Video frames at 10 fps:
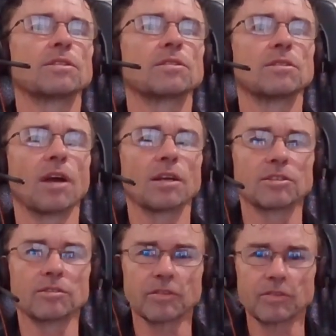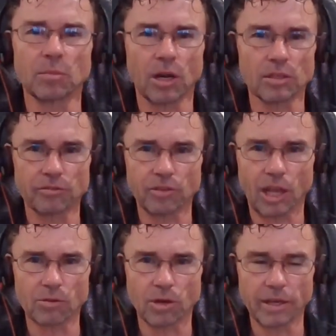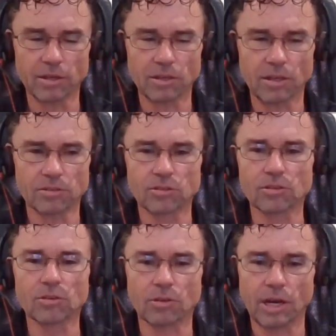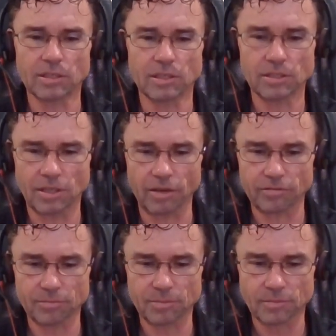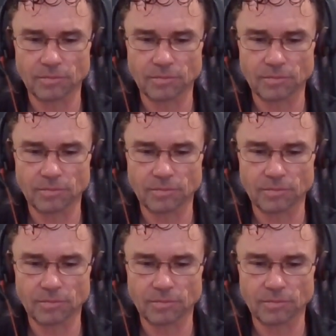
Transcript: It's not just 50 miles flat running, it's crazy stuff.